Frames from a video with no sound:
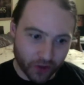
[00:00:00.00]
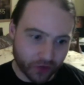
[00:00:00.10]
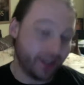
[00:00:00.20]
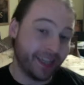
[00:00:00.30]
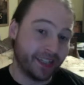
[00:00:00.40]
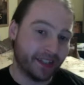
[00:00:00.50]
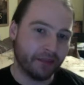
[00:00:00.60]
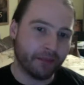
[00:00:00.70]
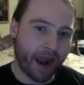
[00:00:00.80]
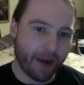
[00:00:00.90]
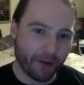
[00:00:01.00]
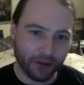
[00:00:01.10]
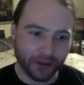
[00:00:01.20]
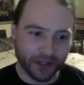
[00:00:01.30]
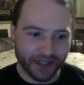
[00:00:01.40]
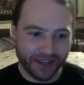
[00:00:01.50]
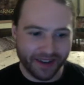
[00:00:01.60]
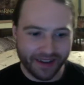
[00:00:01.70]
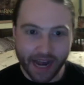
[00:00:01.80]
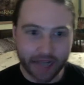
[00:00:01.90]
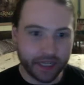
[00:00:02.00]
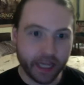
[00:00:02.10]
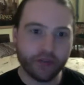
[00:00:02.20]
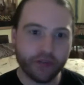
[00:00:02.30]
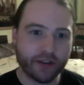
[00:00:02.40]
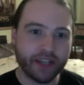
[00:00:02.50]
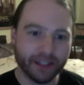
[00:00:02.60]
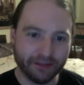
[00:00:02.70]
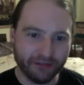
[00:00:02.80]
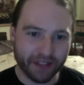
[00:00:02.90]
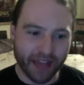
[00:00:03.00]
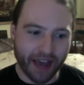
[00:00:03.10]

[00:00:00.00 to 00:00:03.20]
or at least at the barrels, and give a reason for that?